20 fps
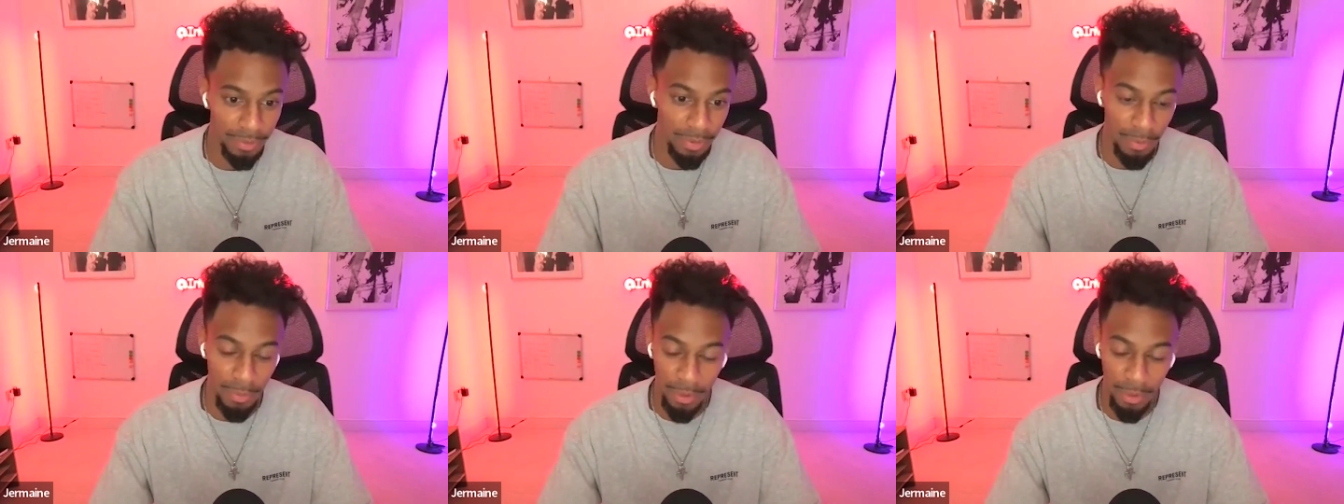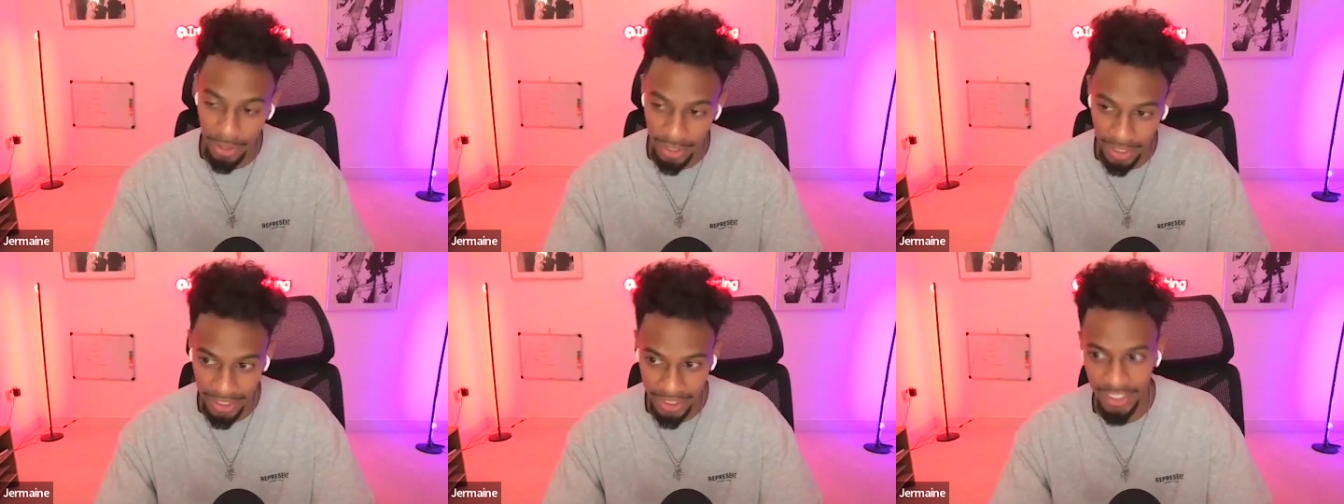
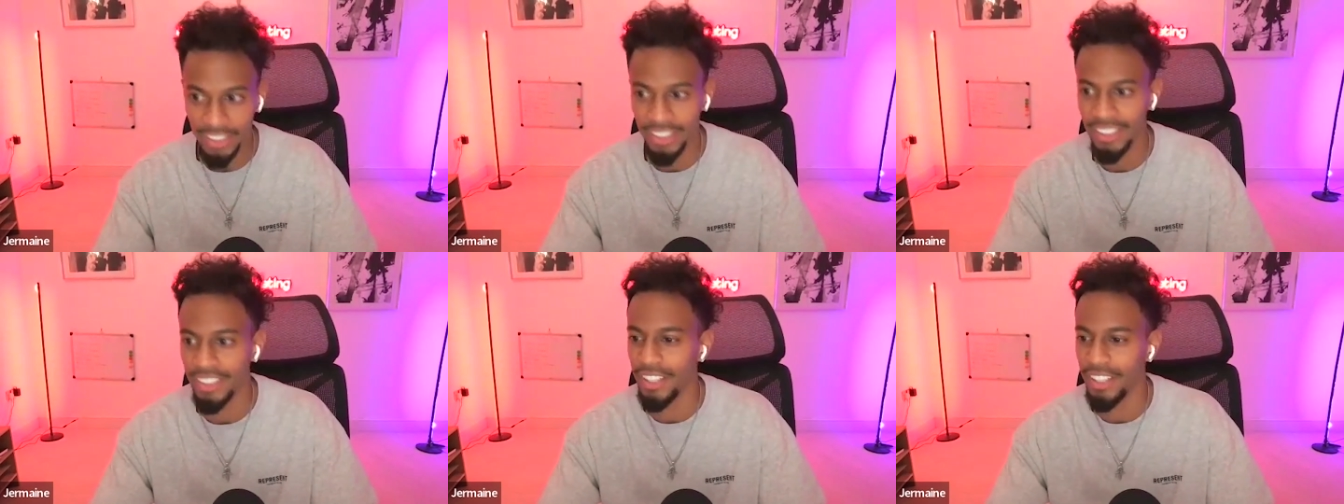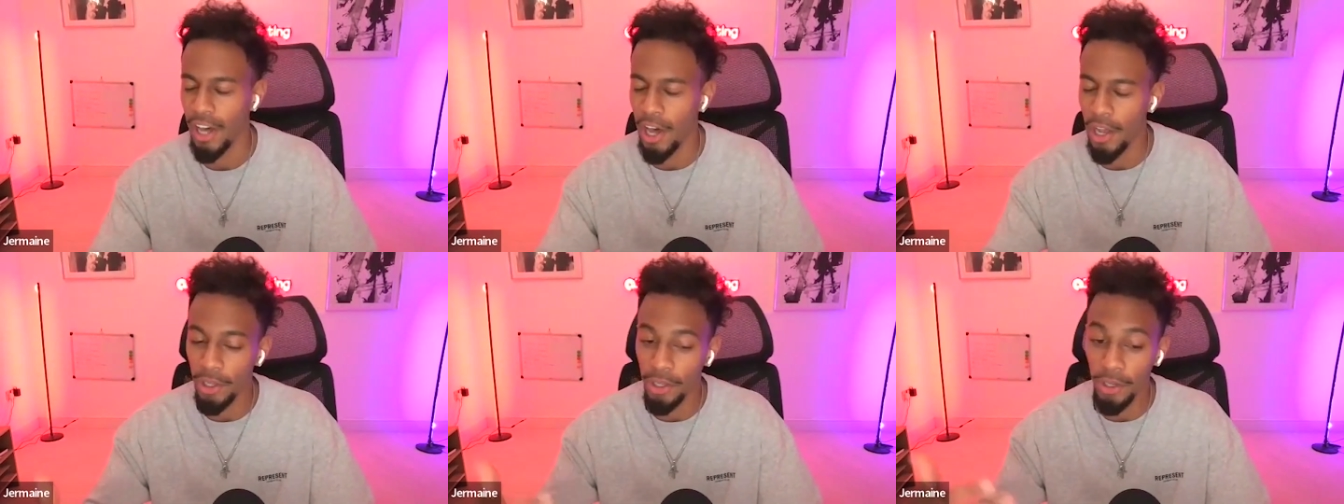promoting.
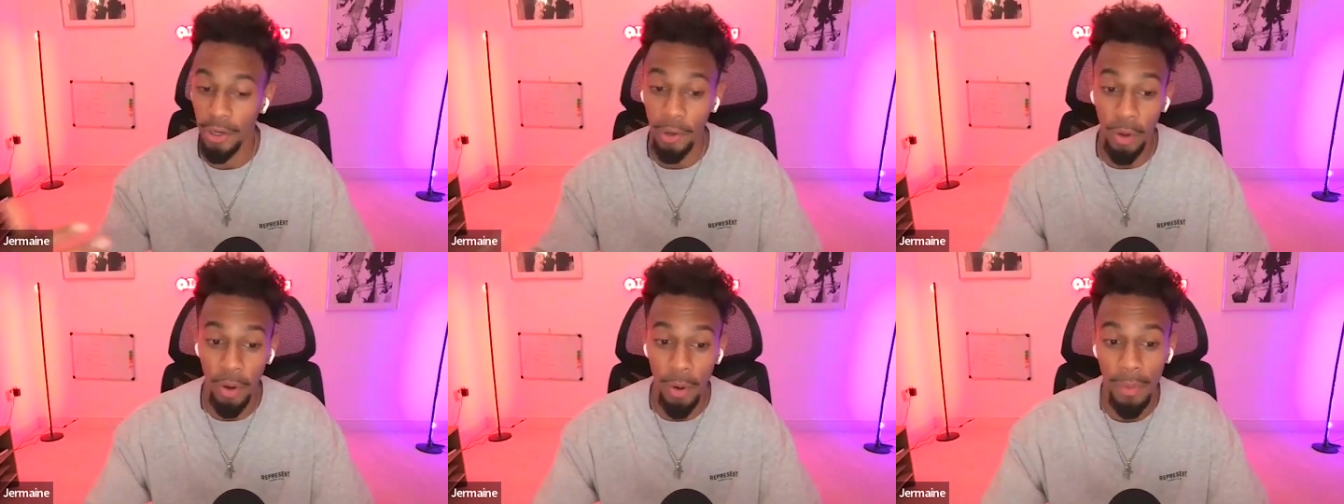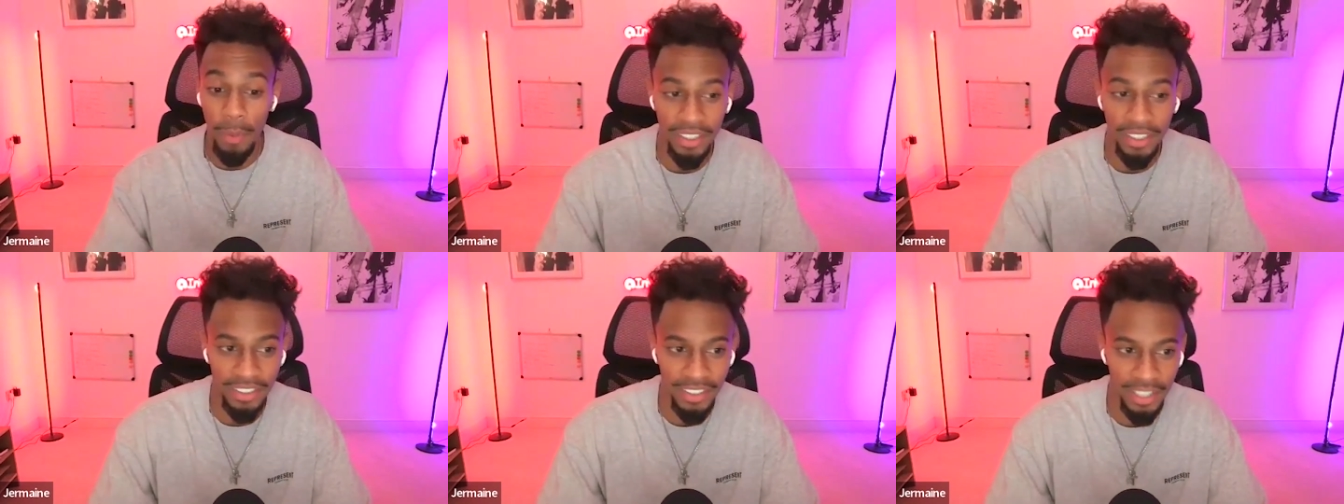I learned a lot
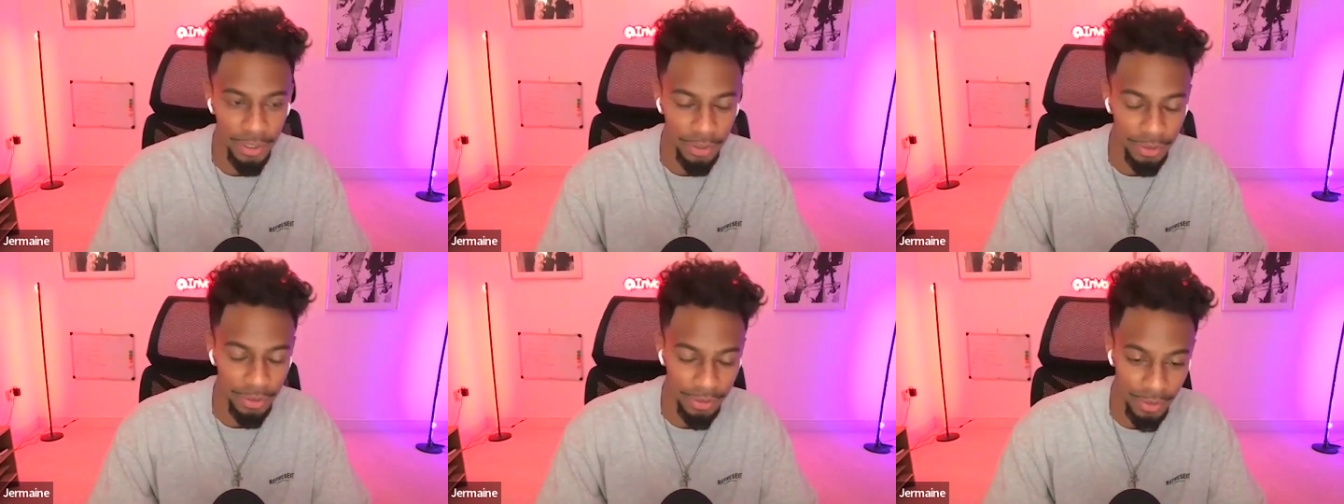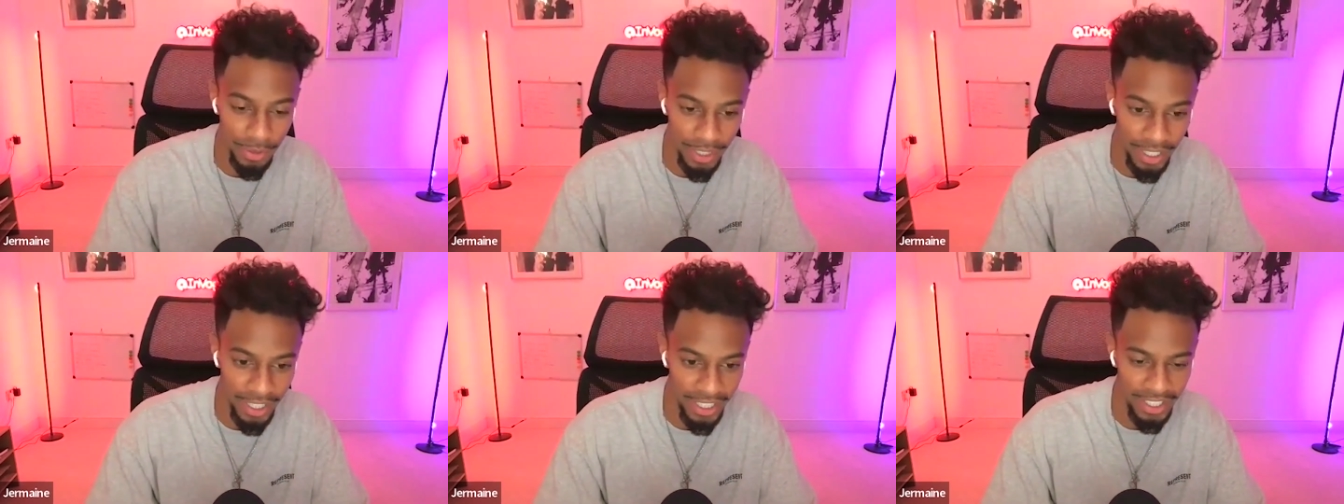about sales
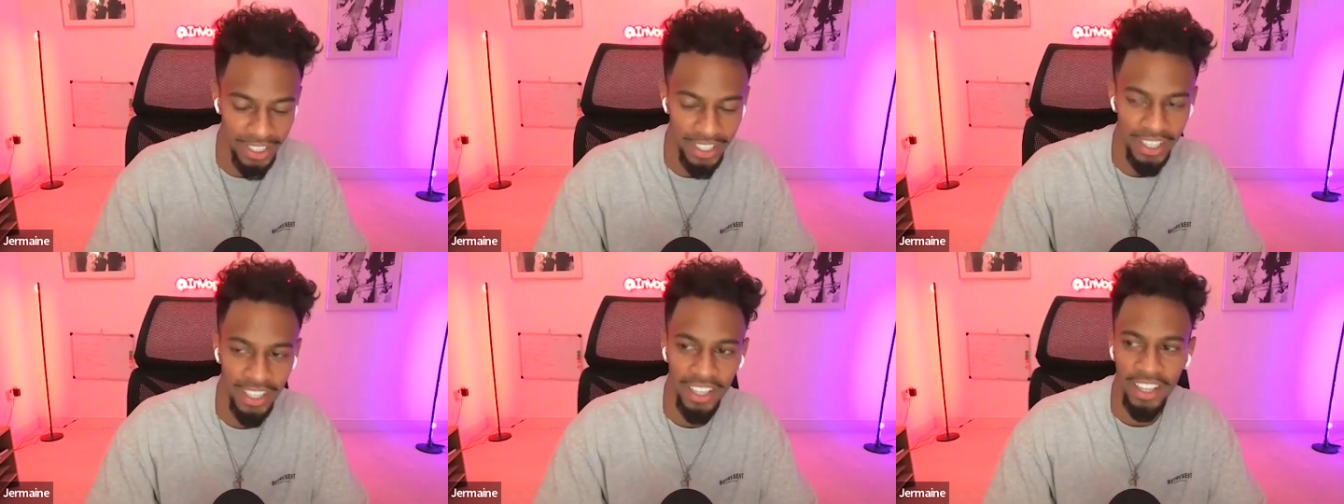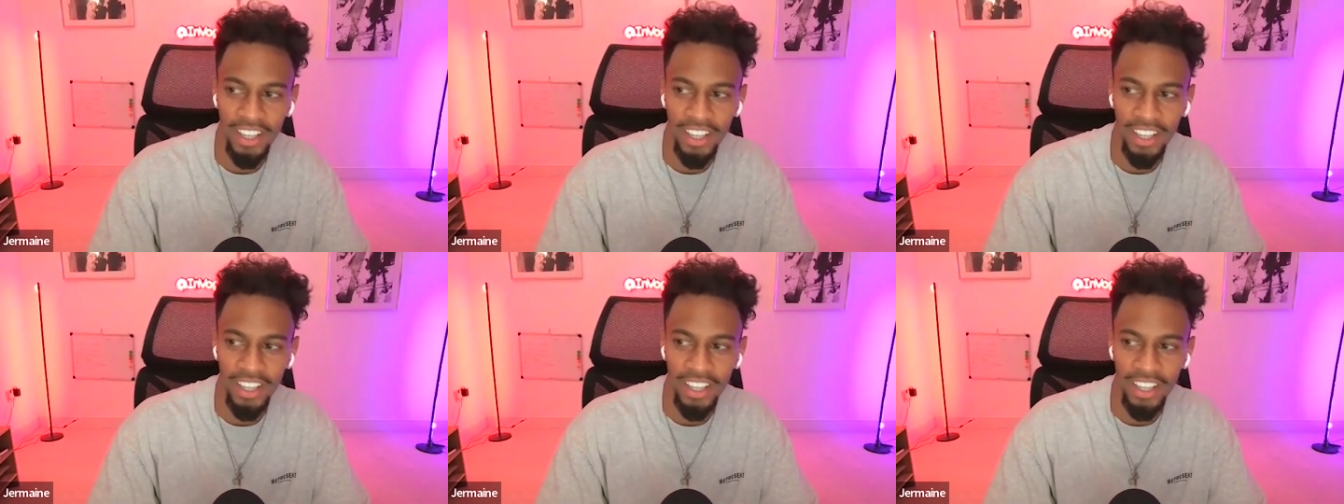through there.